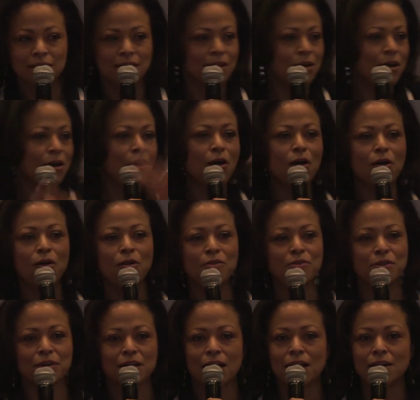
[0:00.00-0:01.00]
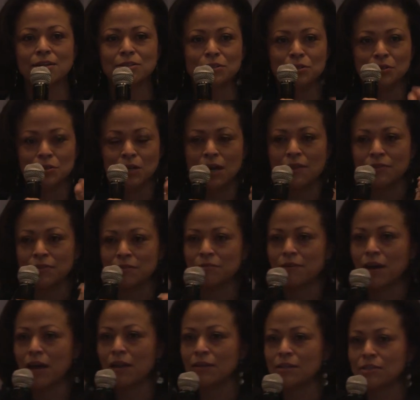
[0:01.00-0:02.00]
and all the guys who got the
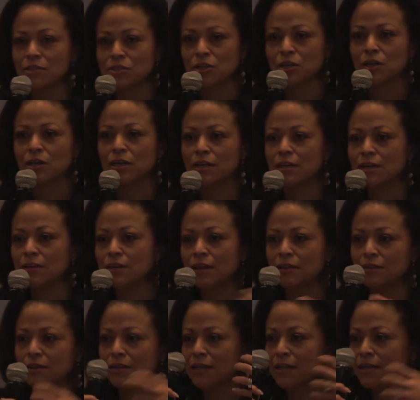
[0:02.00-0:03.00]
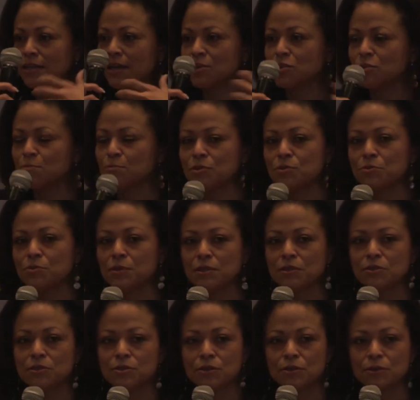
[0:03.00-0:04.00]
valley started, and then the connection between
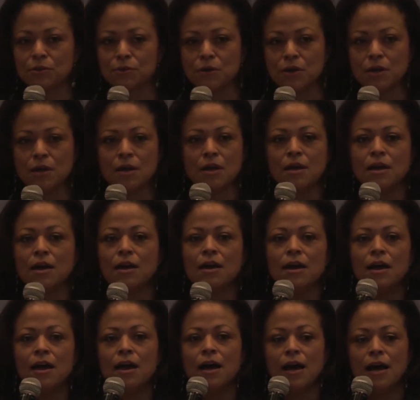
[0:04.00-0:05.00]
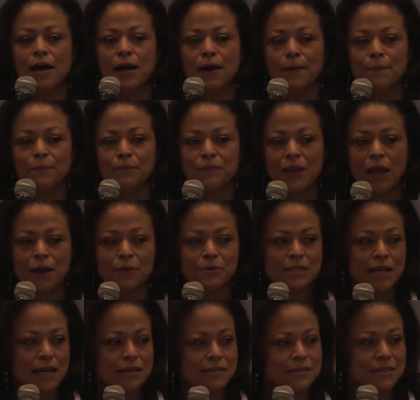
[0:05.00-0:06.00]
the two. I was
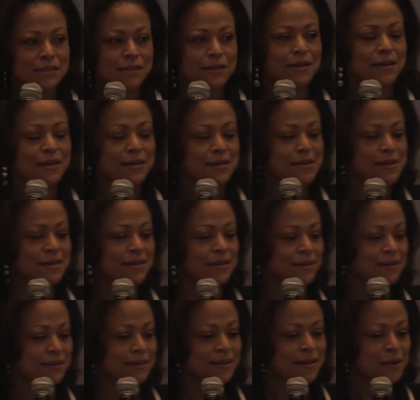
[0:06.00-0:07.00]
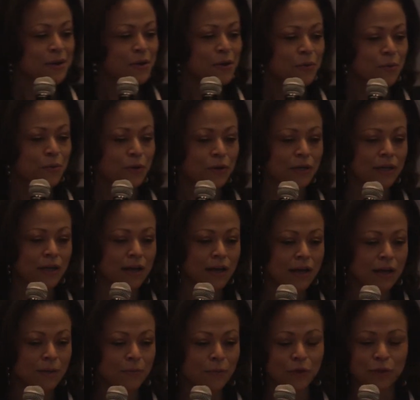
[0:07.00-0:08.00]
asked to work
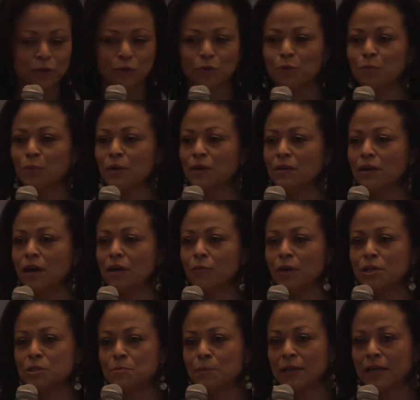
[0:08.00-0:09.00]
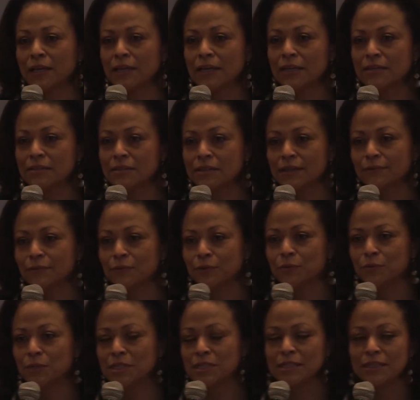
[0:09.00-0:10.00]
with a group on long-range planning at
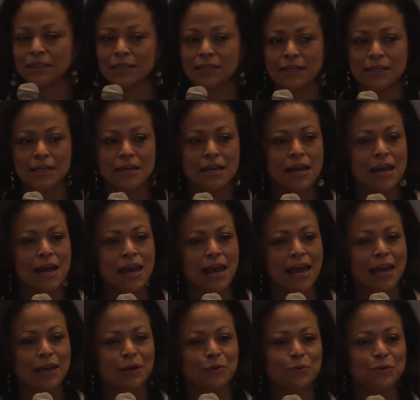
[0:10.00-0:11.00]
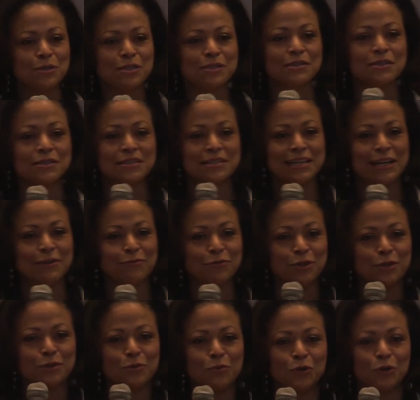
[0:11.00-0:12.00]
Stanford recently, and it was Stanford
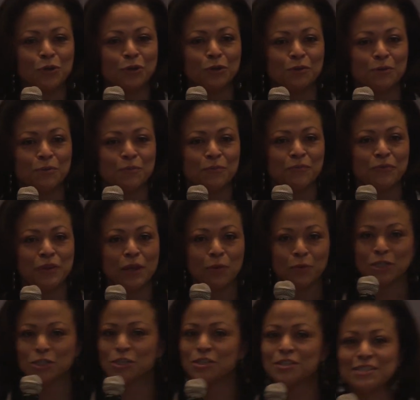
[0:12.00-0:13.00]
in the world, and what should